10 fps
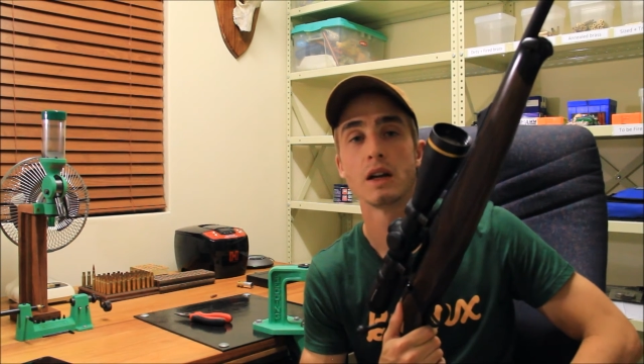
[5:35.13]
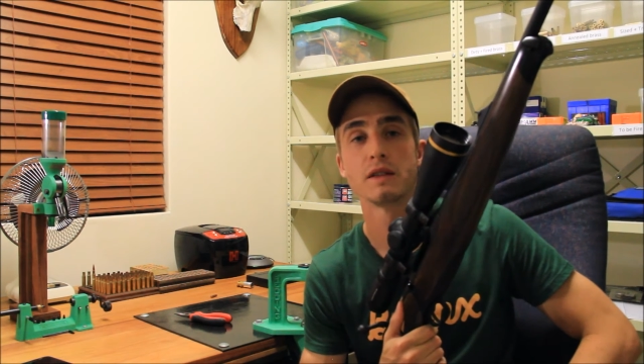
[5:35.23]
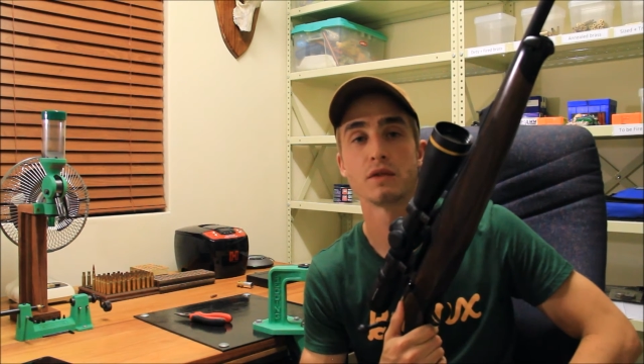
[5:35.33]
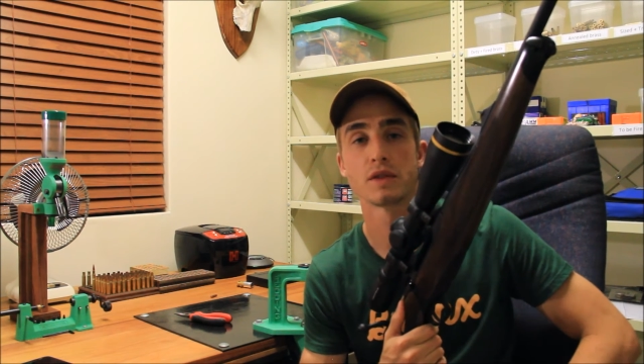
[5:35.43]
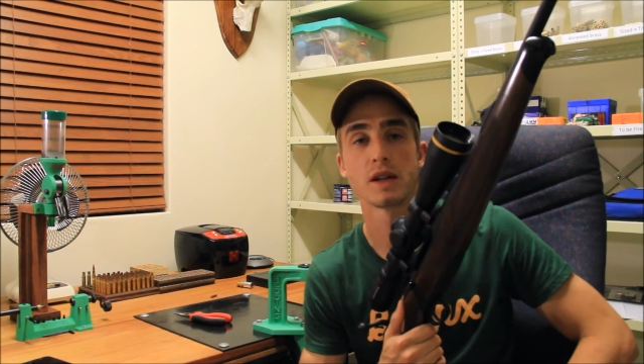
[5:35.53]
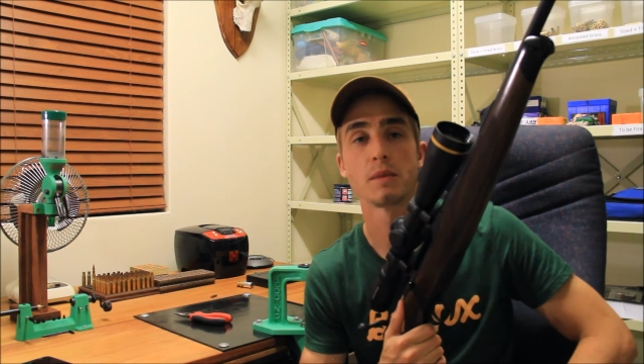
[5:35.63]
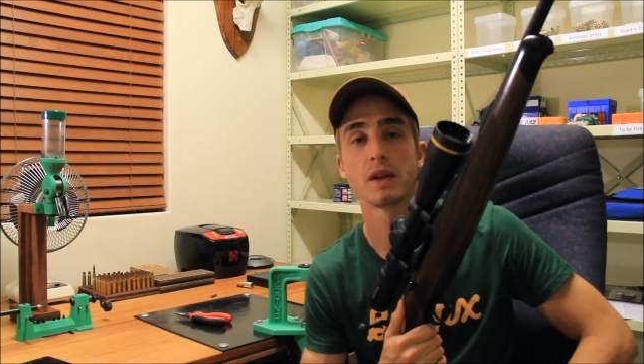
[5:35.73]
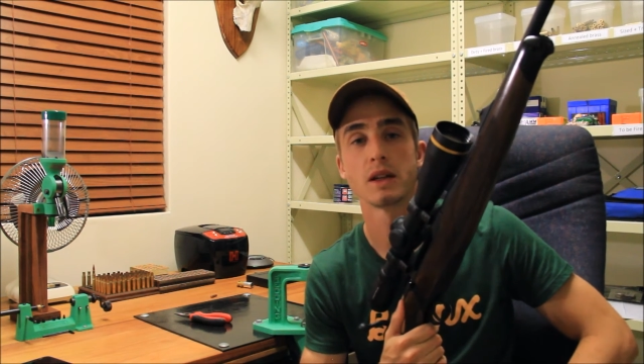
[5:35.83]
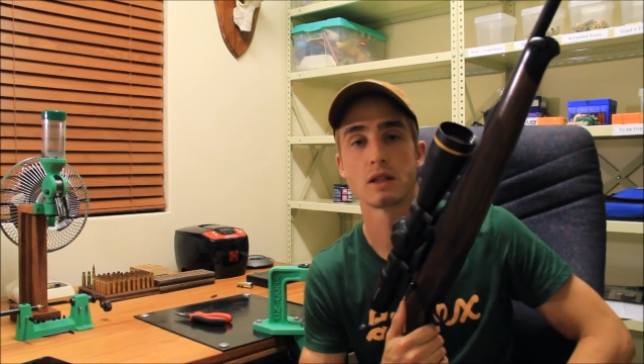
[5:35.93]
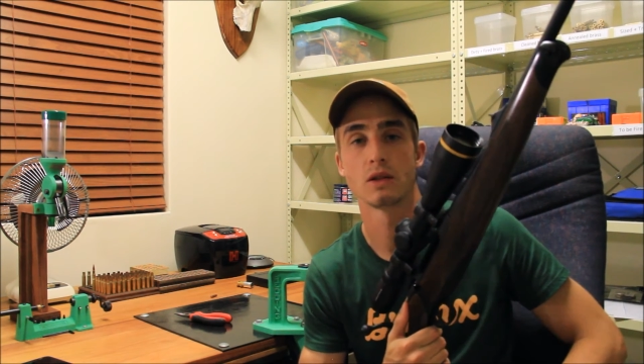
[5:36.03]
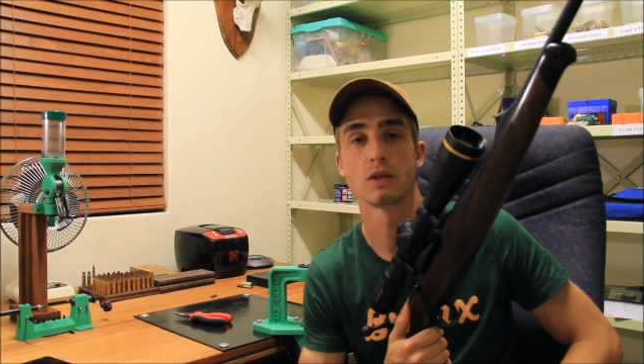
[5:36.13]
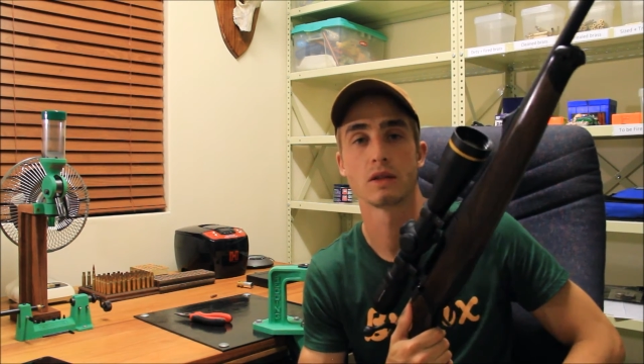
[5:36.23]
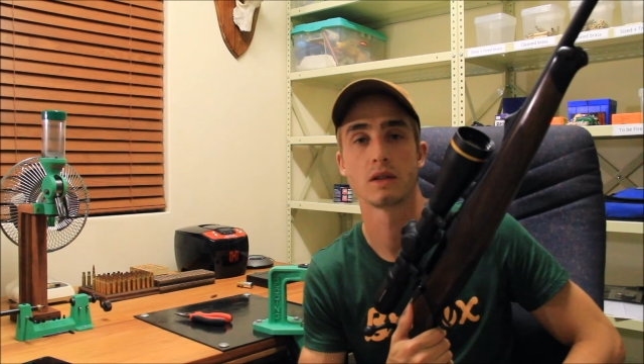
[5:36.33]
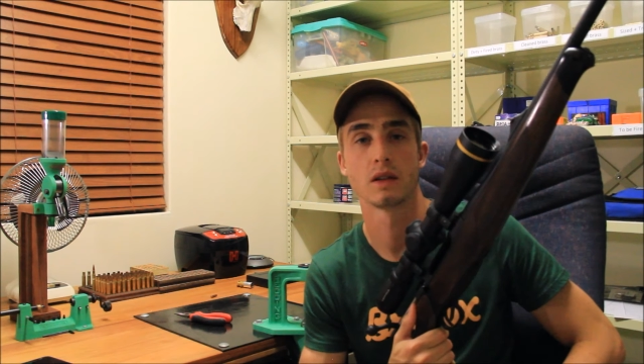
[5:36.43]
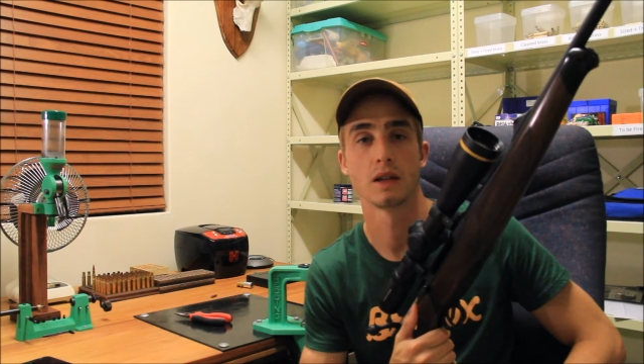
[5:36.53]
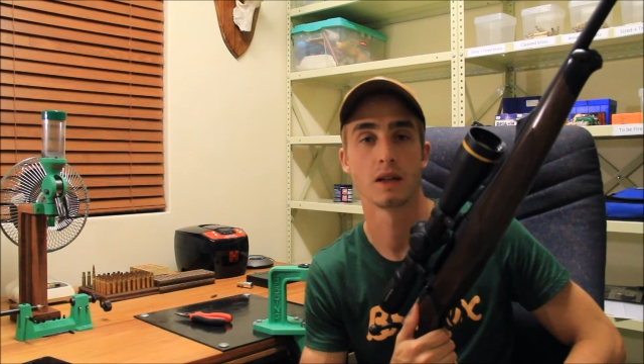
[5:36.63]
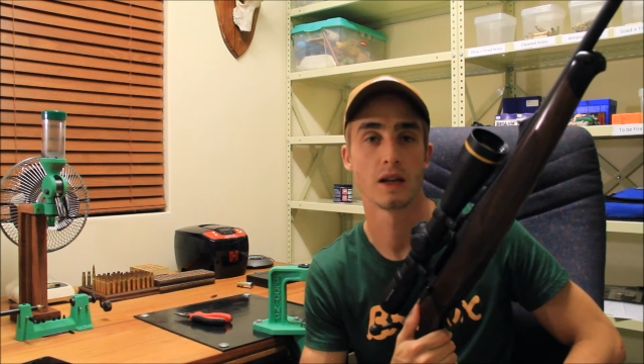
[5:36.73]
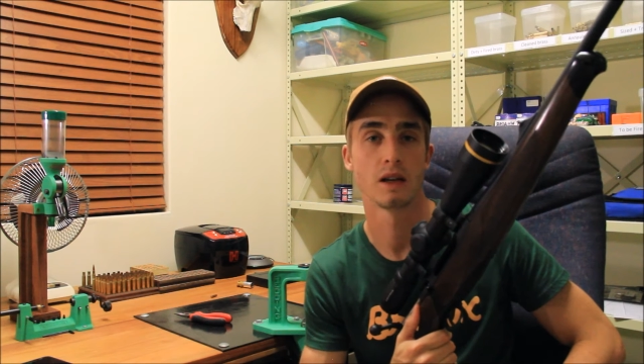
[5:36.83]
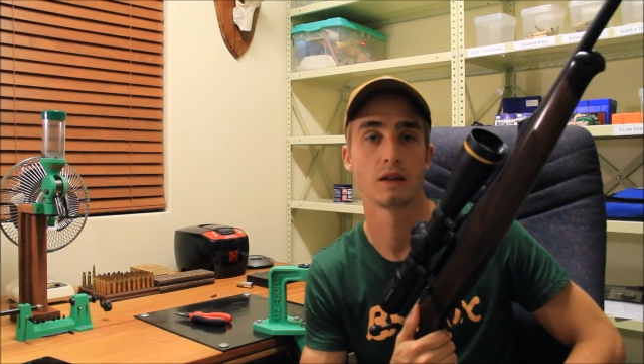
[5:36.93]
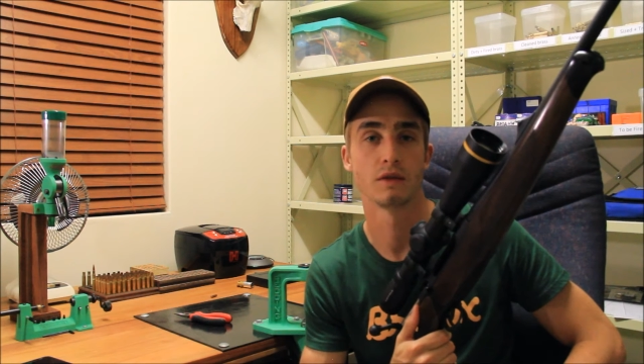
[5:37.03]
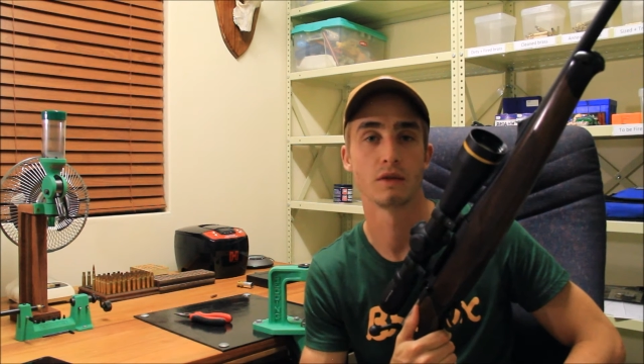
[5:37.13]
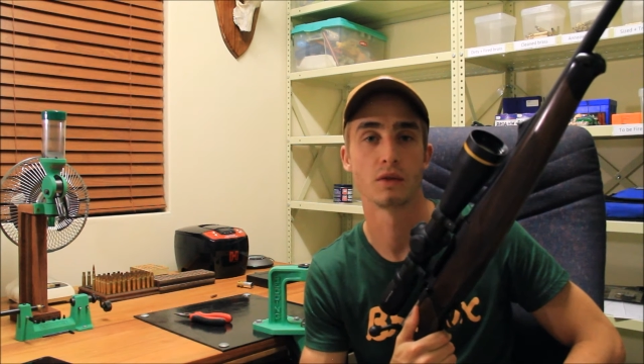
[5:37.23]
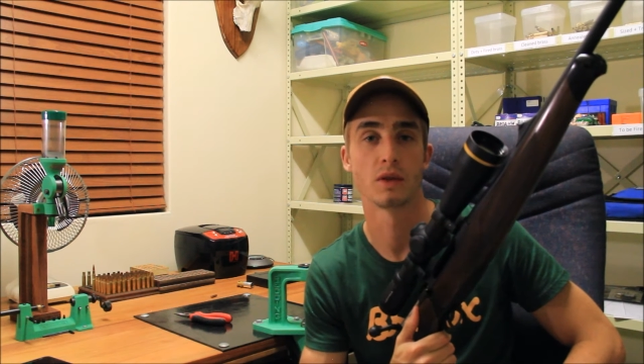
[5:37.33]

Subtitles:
for something it's not intended for,